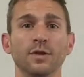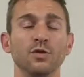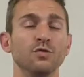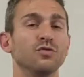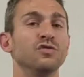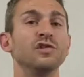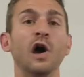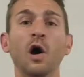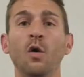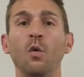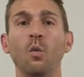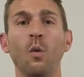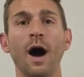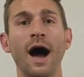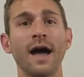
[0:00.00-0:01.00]
You
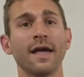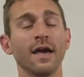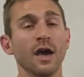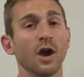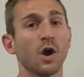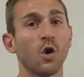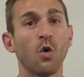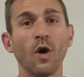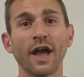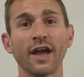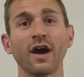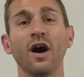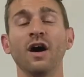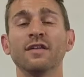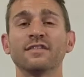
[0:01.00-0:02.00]
don't want
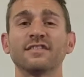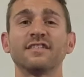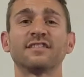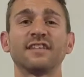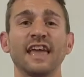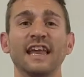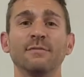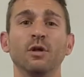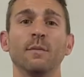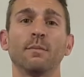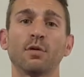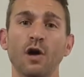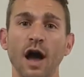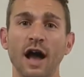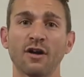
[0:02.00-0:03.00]
quick, unsustainable
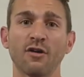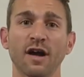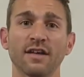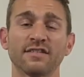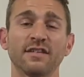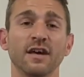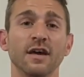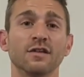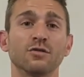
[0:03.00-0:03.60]
progress.